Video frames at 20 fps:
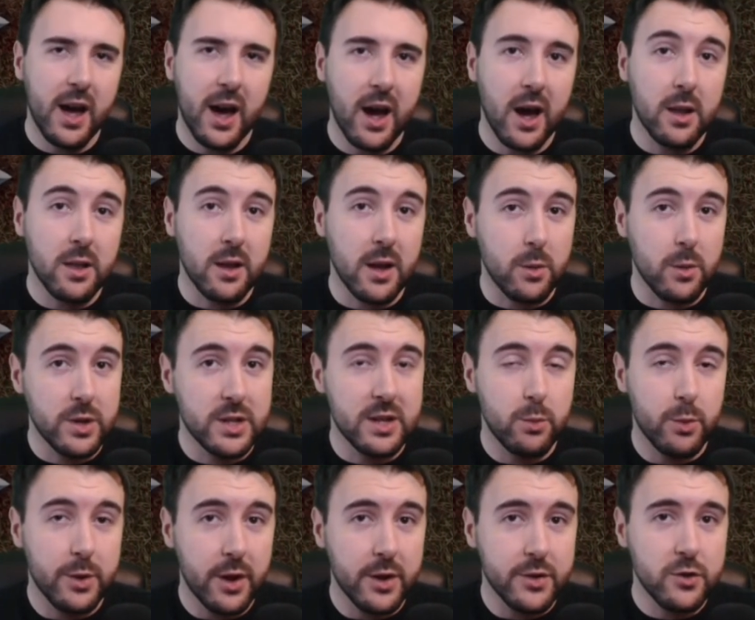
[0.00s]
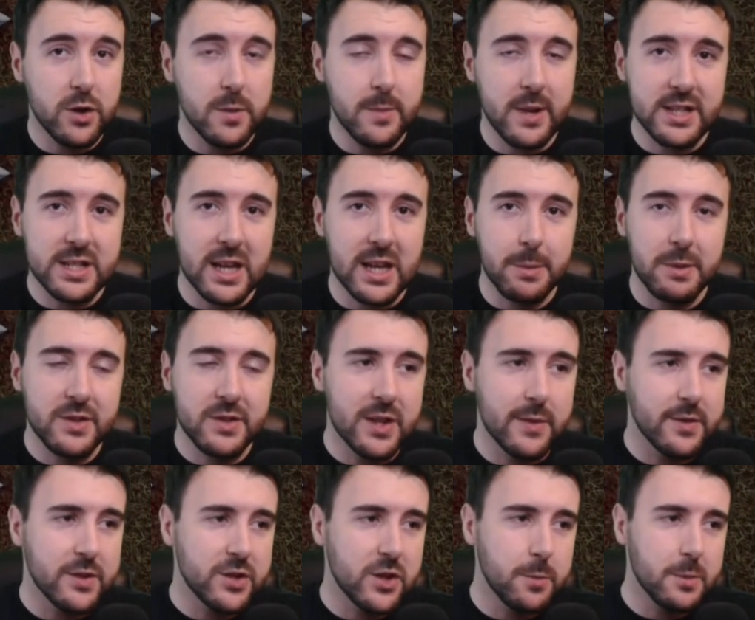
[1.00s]
like we did with our Treeman team in
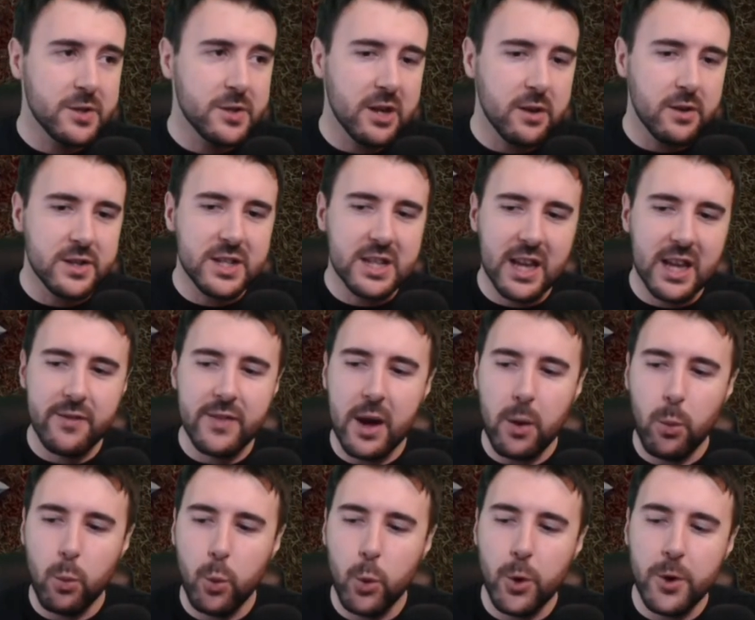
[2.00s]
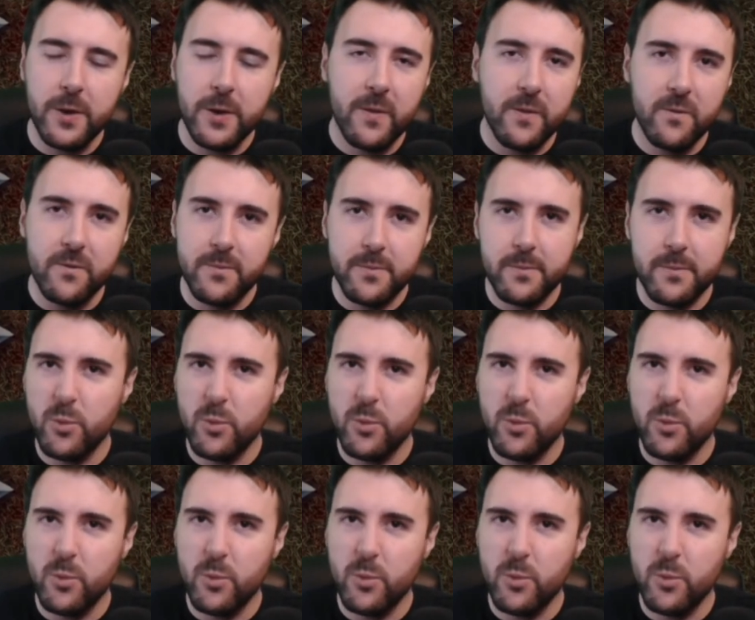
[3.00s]
7 Super Series, to give that Wood